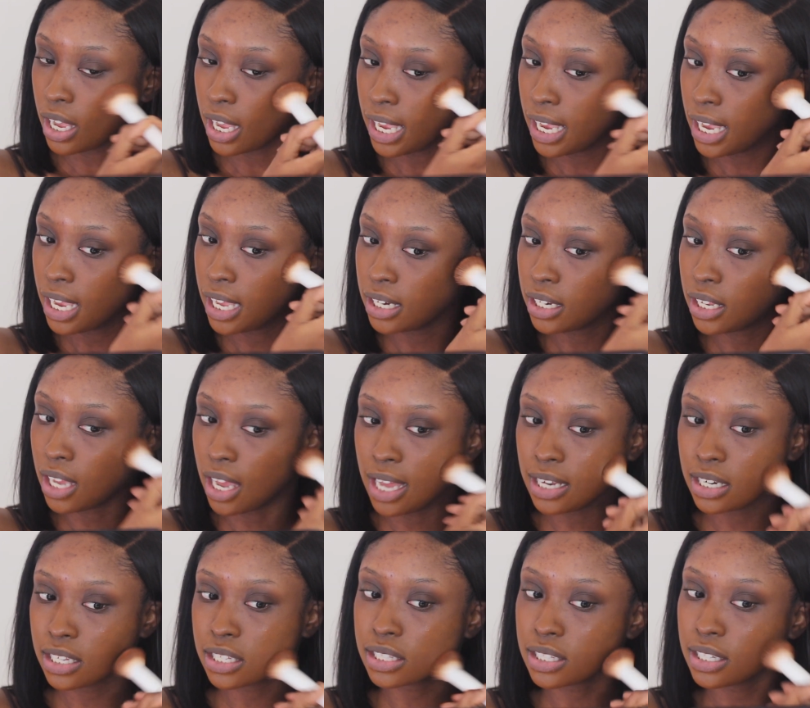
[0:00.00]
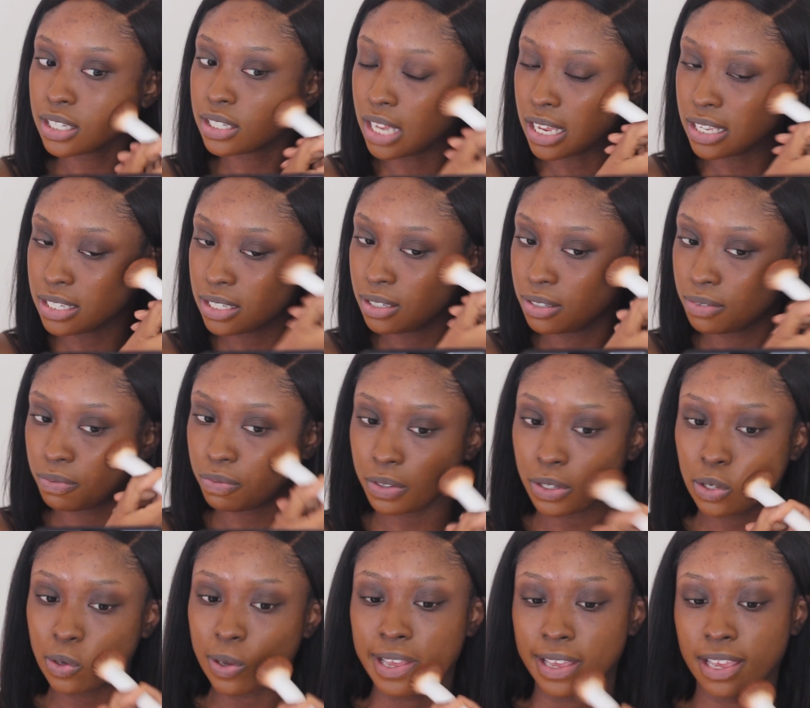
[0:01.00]
And honestly, it doesn't
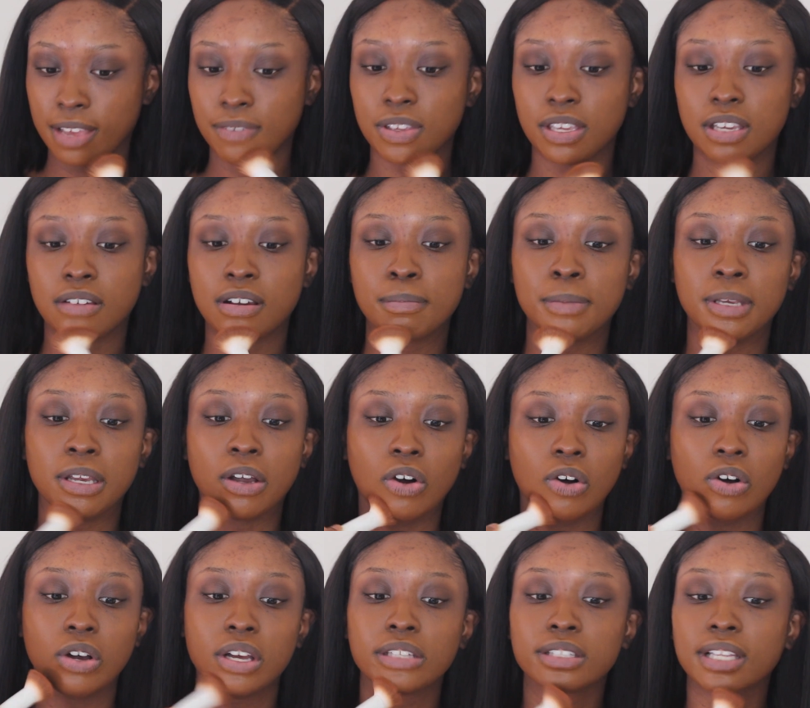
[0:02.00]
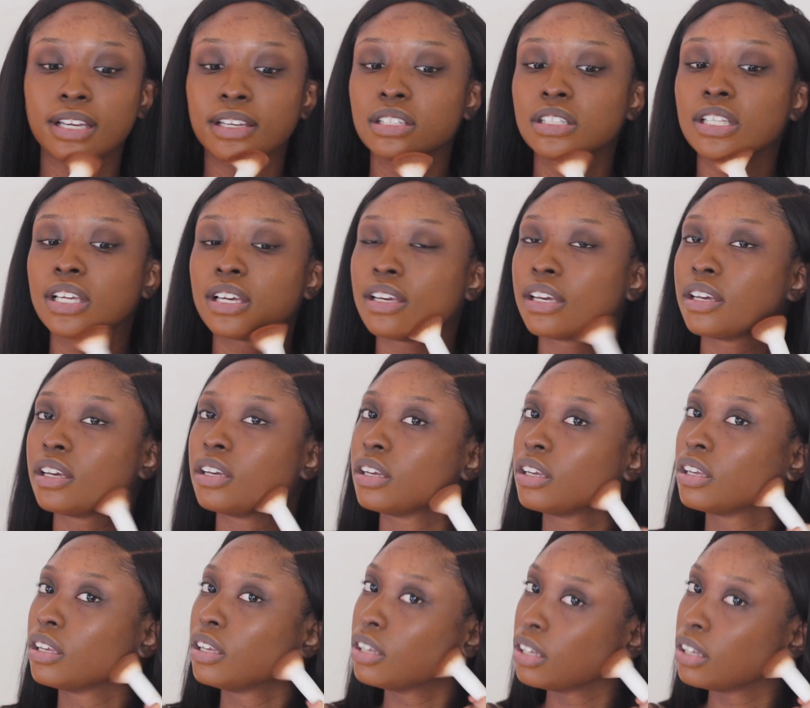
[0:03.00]
feel heavy coming on like that.